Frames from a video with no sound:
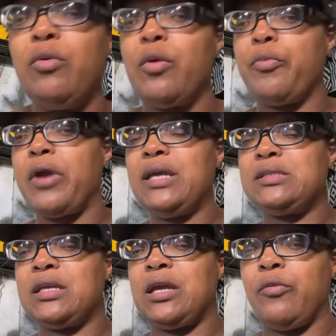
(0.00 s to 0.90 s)
were
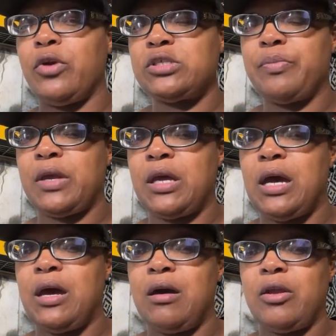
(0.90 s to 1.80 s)
praising and worshiping
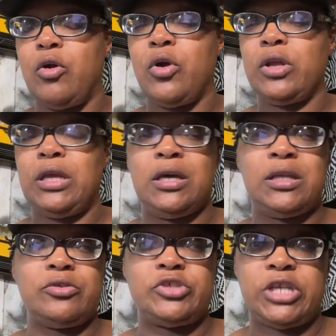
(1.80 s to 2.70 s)
God on the
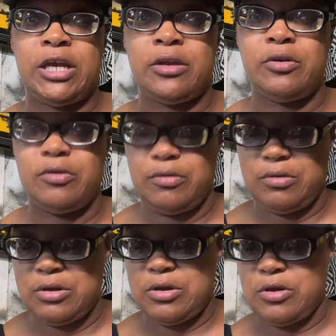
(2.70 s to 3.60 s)
other channel,
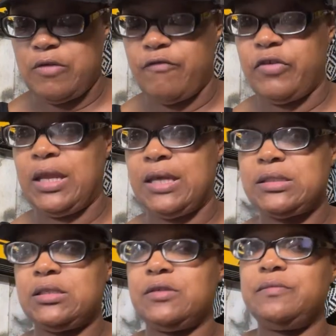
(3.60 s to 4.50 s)

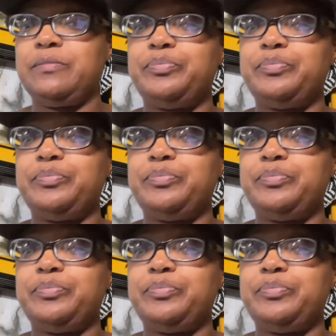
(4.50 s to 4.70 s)
Vanessa